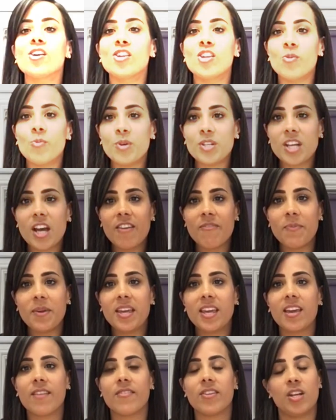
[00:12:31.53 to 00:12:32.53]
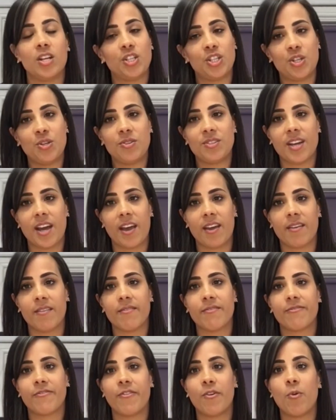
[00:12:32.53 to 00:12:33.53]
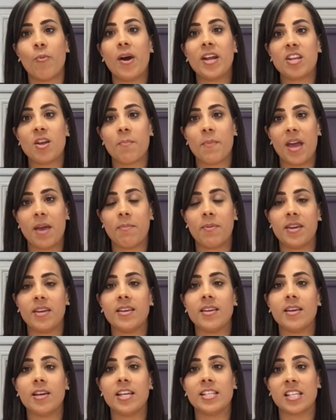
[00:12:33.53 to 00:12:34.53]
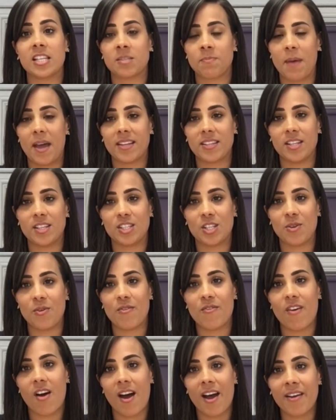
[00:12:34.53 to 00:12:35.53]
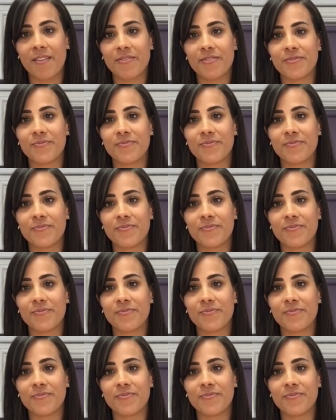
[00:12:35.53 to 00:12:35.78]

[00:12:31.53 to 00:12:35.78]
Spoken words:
You would have been given a due date for when your baby is expected to arrive.